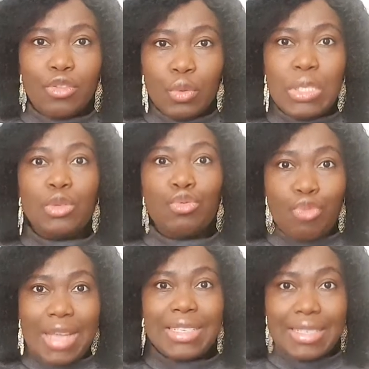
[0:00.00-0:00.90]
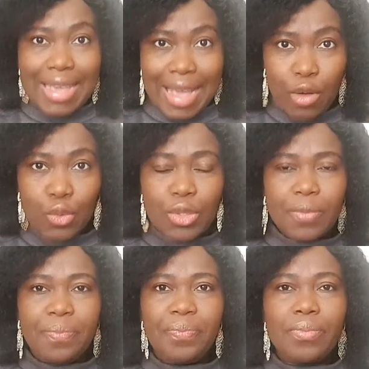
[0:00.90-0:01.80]
You need to write it out.
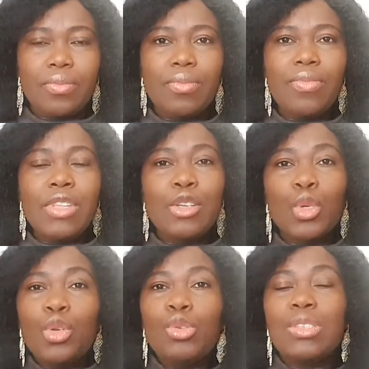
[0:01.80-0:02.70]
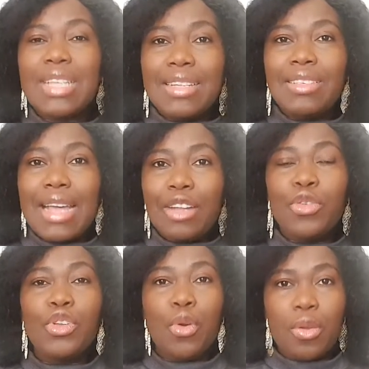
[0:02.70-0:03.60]
So you start
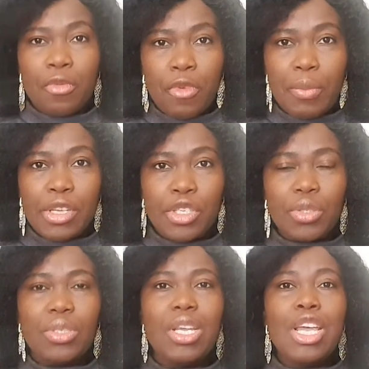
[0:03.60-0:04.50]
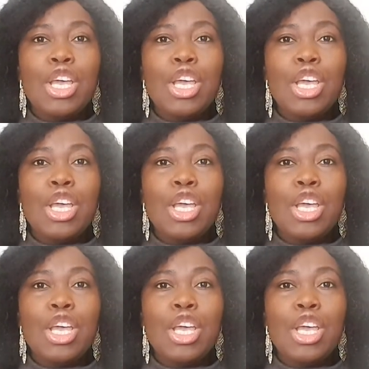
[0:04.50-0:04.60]
gathering your information,